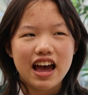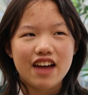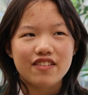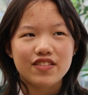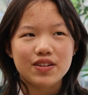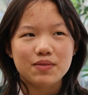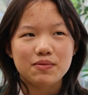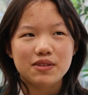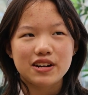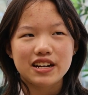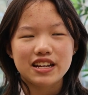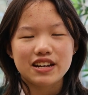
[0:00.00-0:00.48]

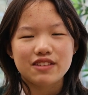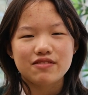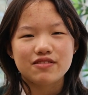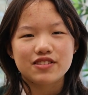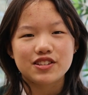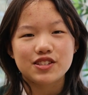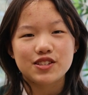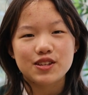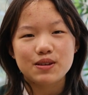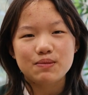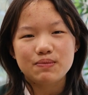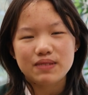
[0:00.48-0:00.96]
Everybody
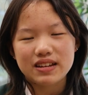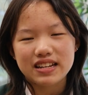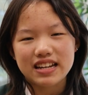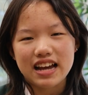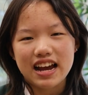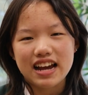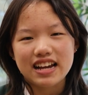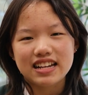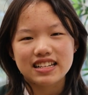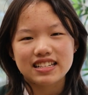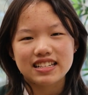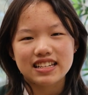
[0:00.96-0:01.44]
was super
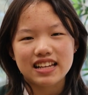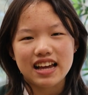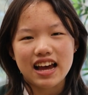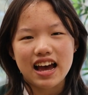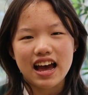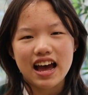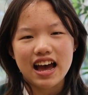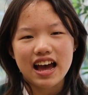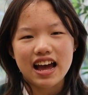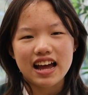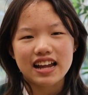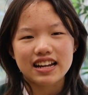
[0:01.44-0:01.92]
nice
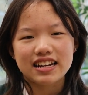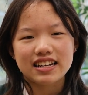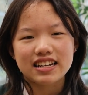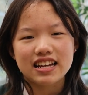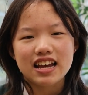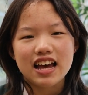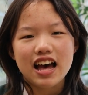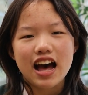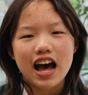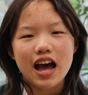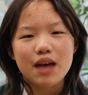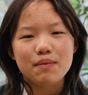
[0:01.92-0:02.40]
and
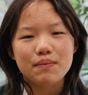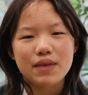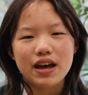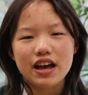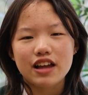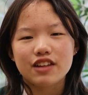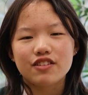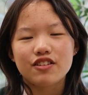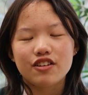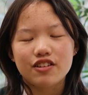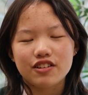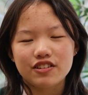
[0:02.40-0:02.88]
I
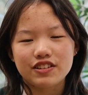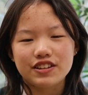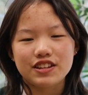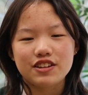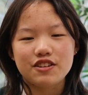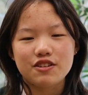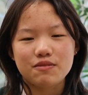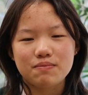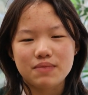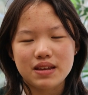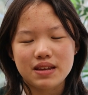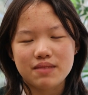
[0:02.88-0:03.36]
met a lot of
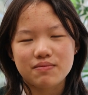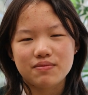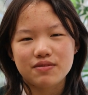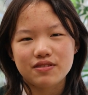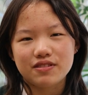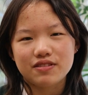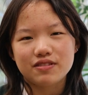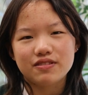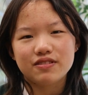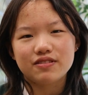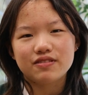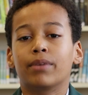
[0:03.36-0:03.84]
new
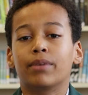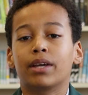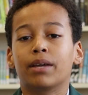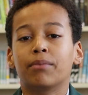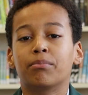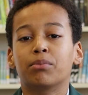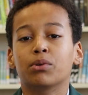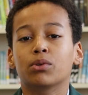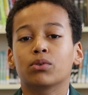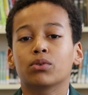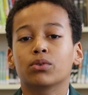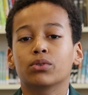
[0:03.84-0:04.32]
people.
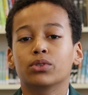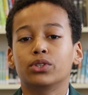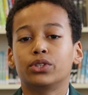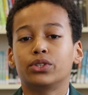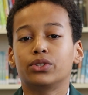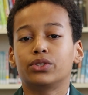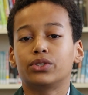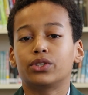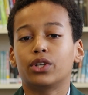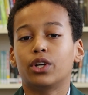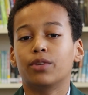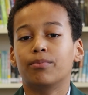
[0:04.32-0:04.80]
People
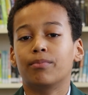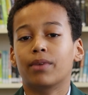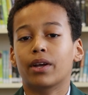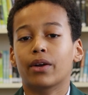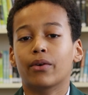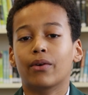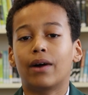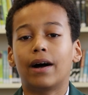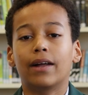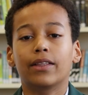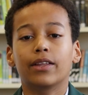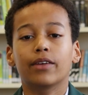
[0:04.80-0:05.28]
showed me
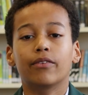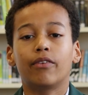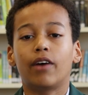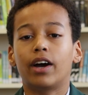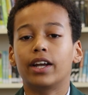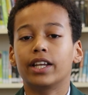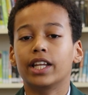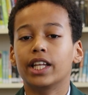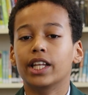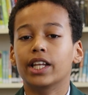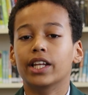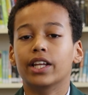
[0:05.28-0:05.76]
around if I
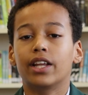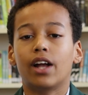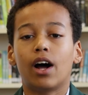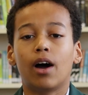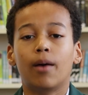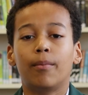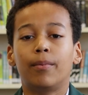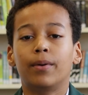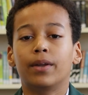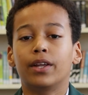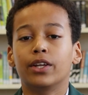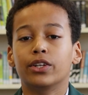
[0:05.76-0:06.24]
needed
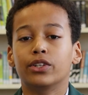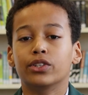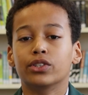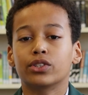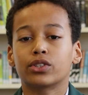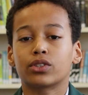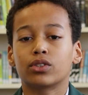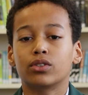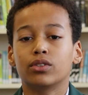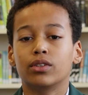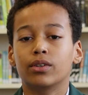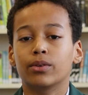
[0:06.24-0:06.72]
help and it
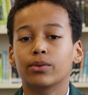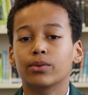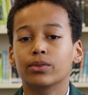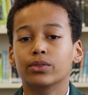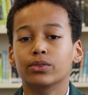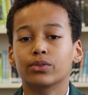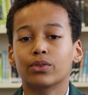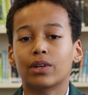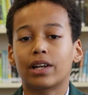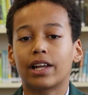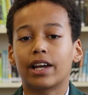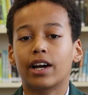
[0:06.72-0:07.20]

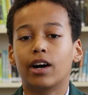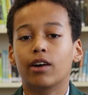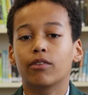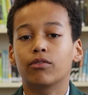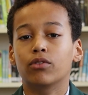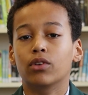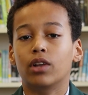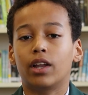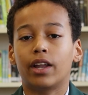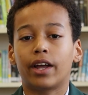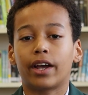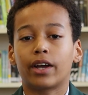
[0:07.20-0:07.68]
was really
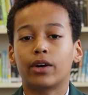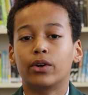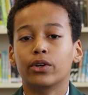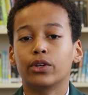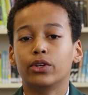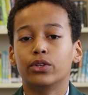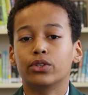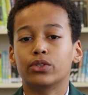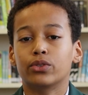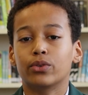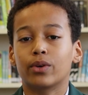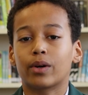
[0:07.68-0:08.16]
helpful and I got
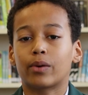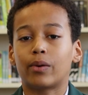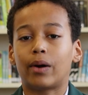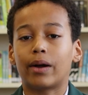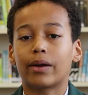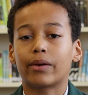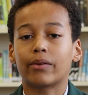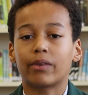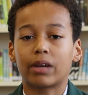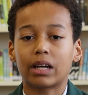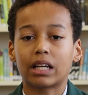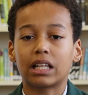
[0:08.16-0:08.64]
used to it
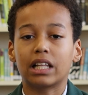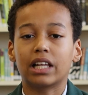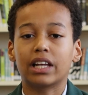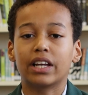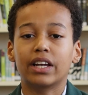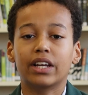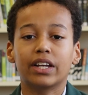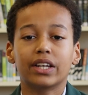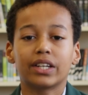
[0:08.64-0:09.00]
quite quickly.